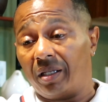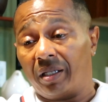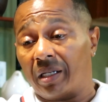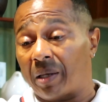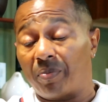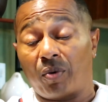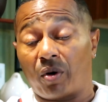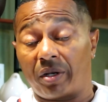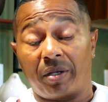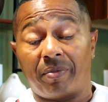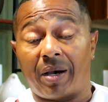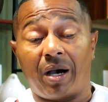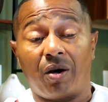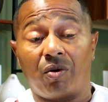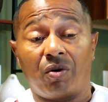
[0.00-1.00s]
and they brought
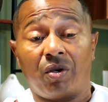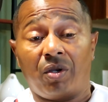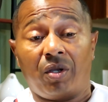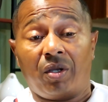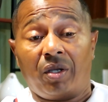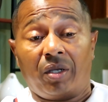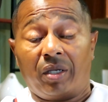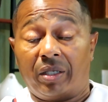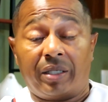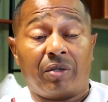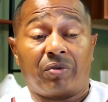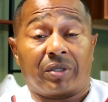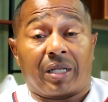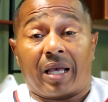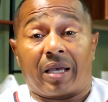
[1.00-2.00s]
him out, and
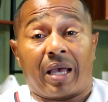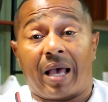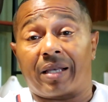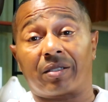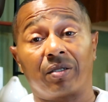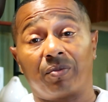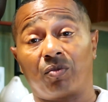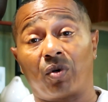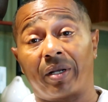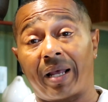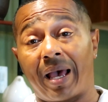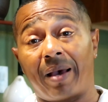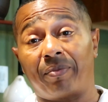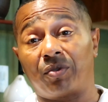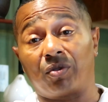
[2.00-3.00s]
they was like asking him what
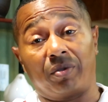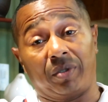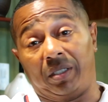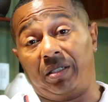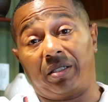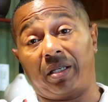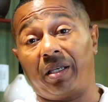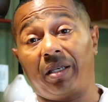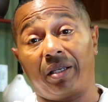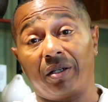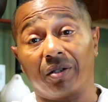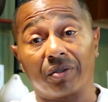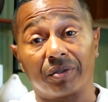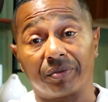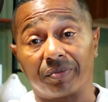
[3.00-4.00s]
happened to him. He said he
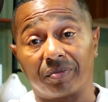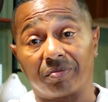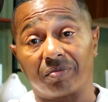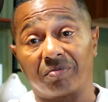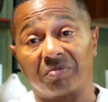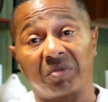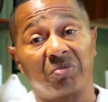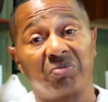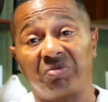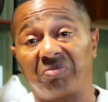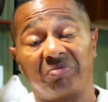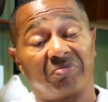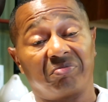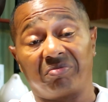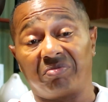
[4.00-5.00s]
killed him. It was
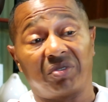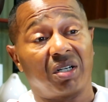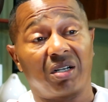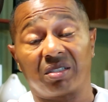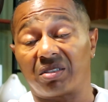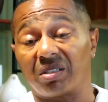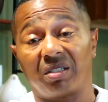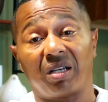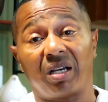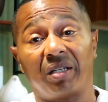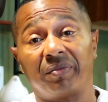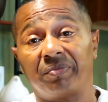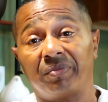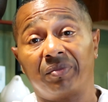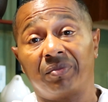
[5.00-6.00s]

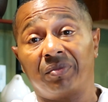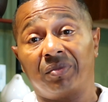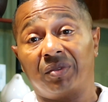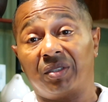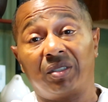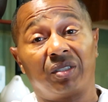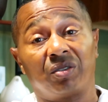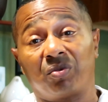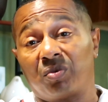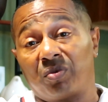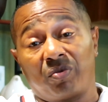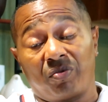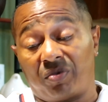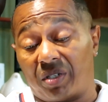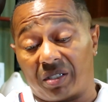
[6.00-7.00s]
nonchalant.
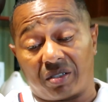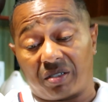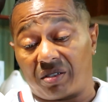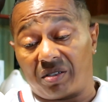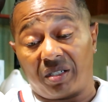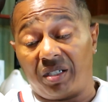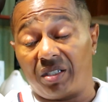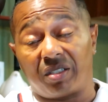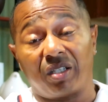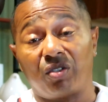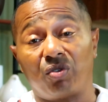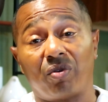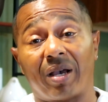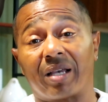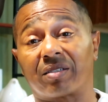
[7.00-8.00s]
Just as easy
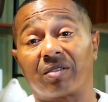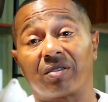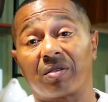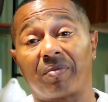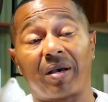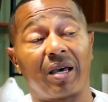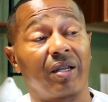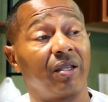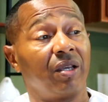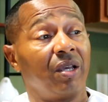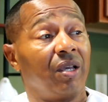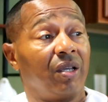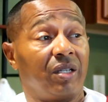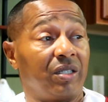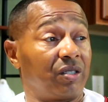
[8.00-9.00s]
as you asking somebody,
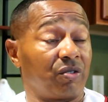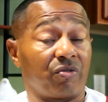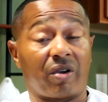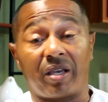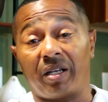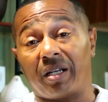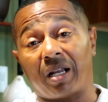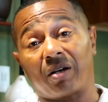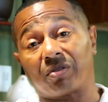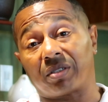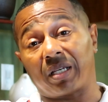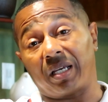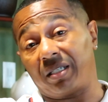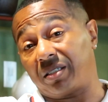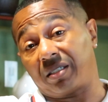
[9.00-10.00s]
is it raining
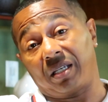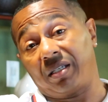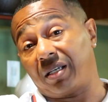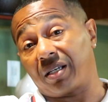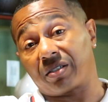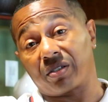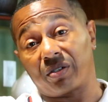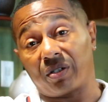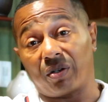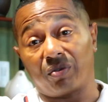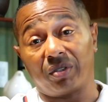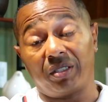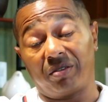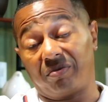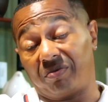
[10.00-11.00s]
outside? He said yes or
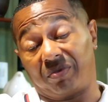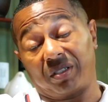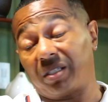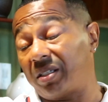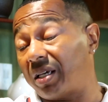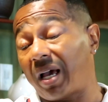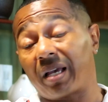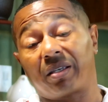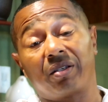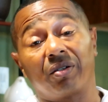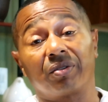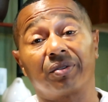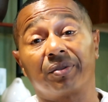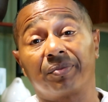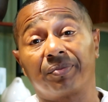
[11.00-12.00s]
no. He said, yeah, I
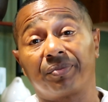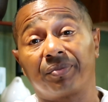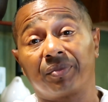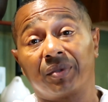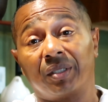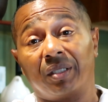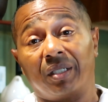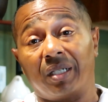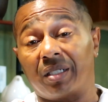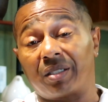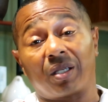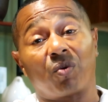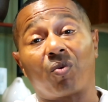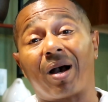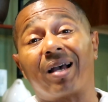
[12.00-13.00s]
killed him. He
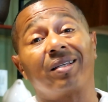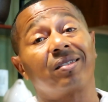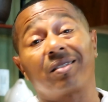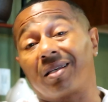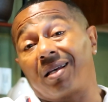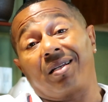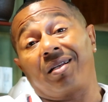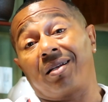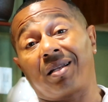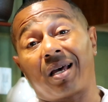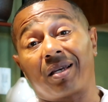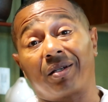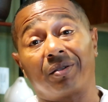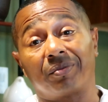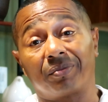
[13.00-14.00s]
said, why? He said, I didn't
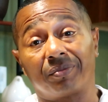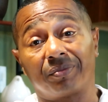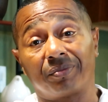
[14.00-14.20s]
like him.